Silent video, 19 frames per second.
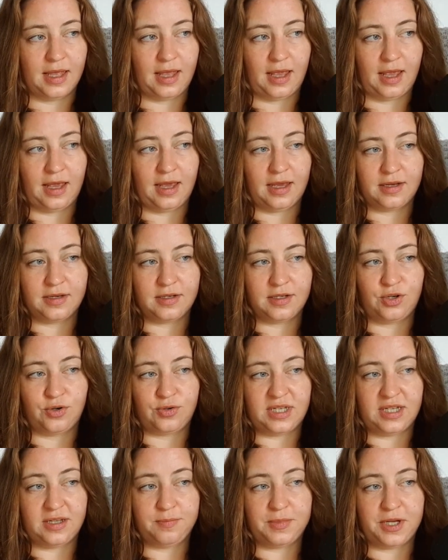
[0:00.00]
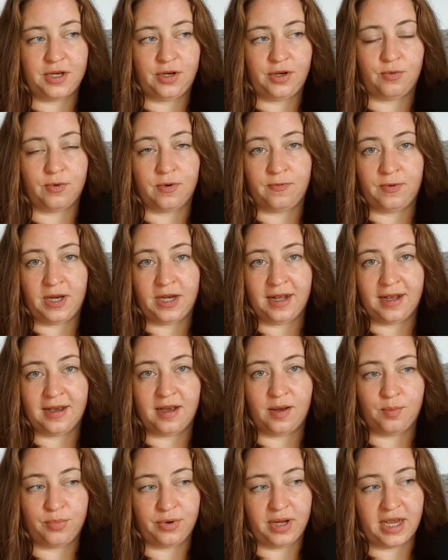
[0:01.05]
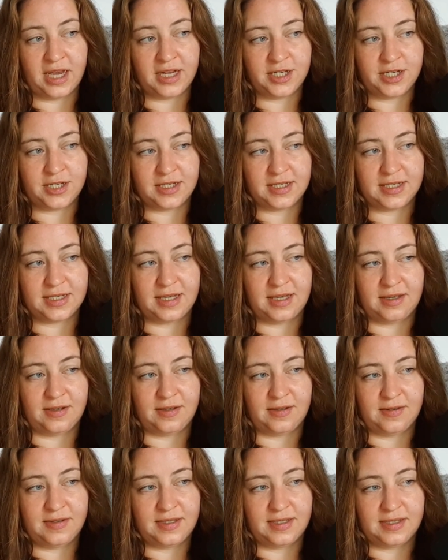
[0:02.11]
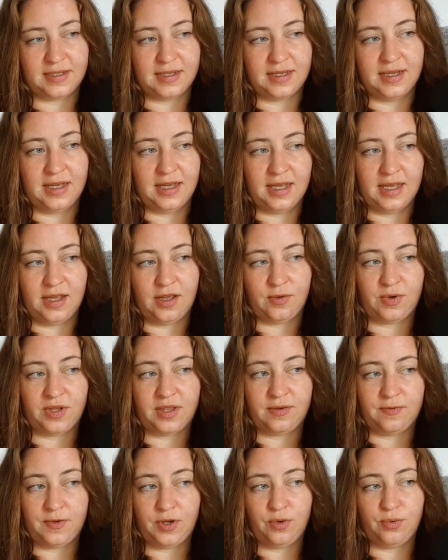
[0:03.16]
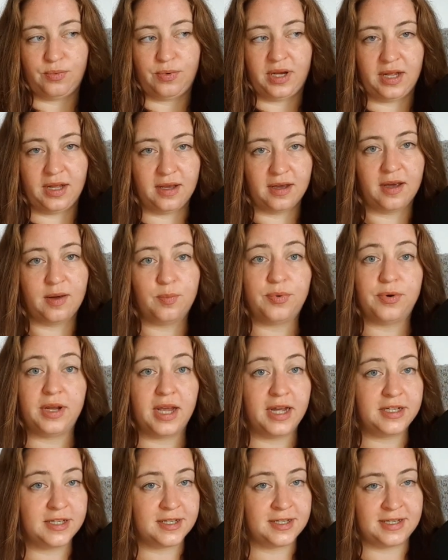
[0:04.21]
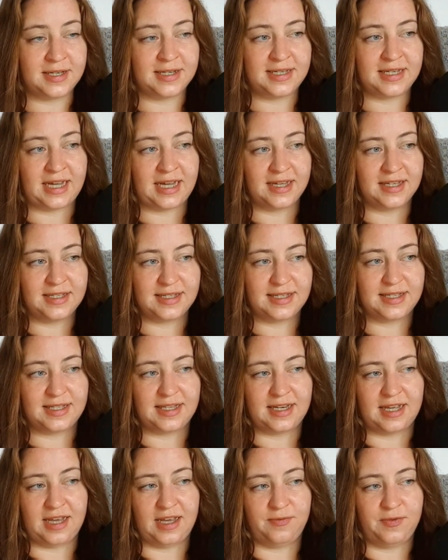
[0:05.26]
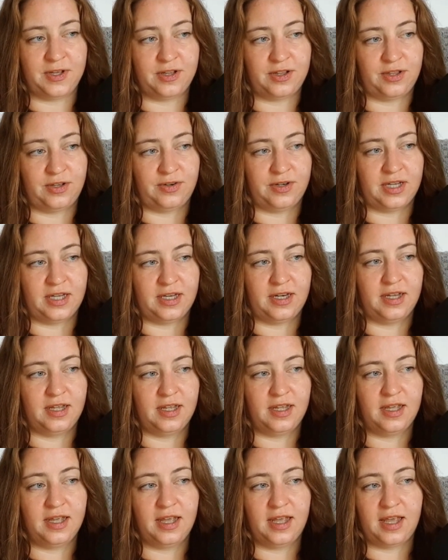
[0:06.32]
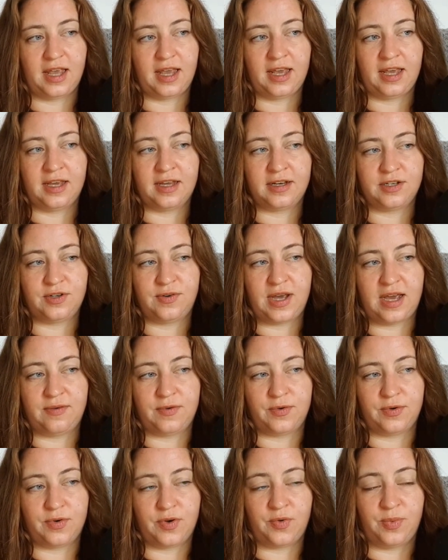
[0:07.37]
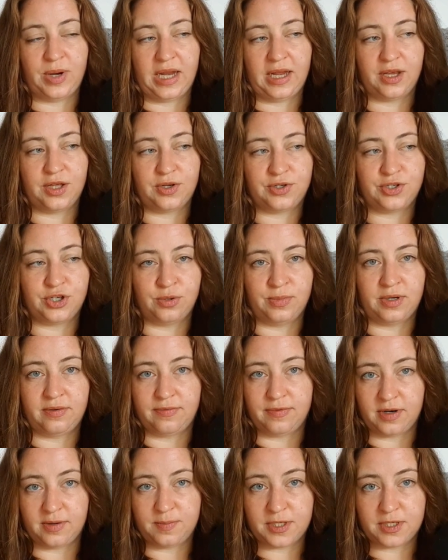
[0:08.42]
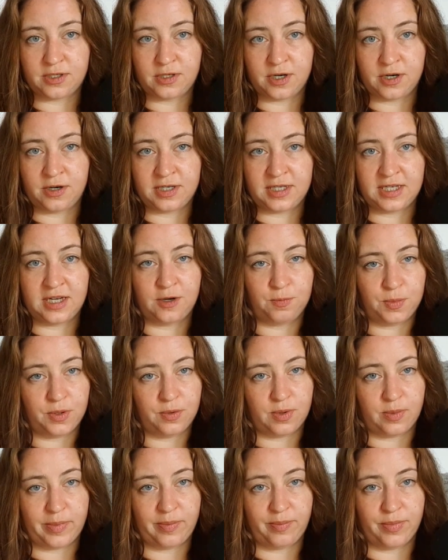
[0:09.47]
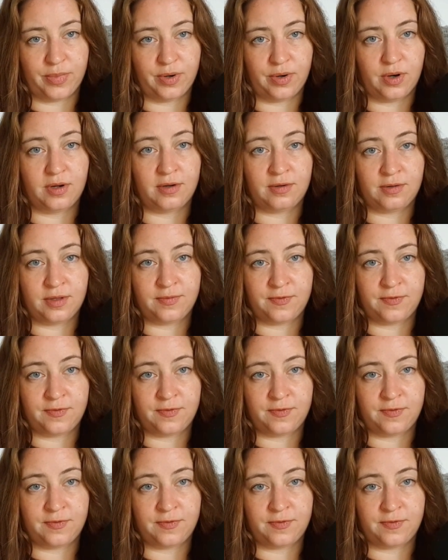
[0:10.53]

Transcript: And you'll deepen your reading comprehension skills with a few reading comprehension tests that I have included and you'll have a regular German verbs chart to help you remember all the